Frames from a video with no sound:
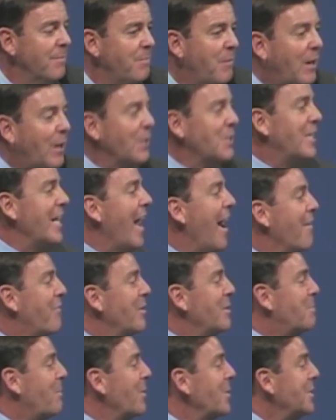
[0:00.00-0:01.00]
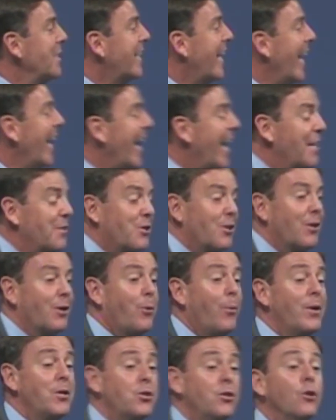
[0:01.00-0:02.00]
Because the average person can't answer the
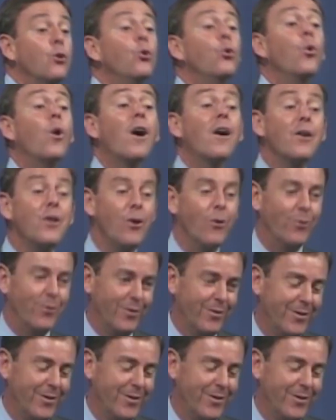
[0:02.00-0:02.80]
question, who are you?